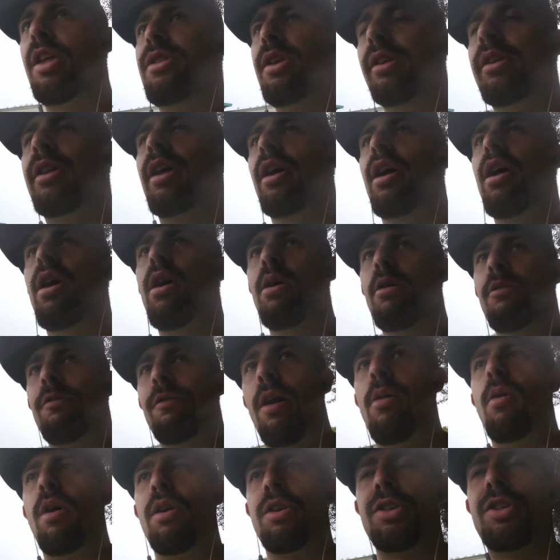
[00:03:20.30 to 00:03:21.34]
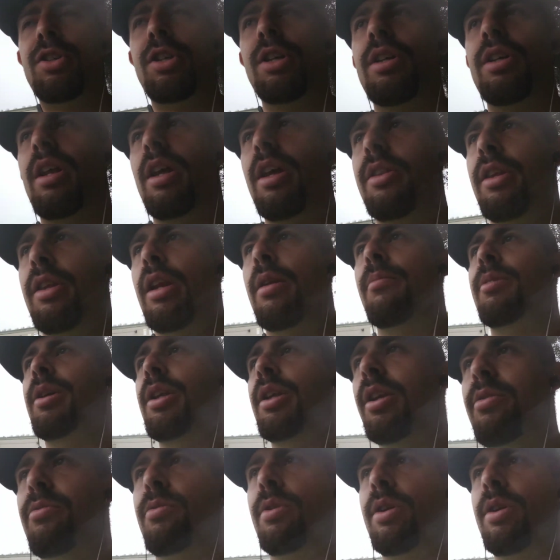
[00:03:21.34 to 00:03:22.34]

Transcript: that, oh, if I watch CNN, that I'm getting real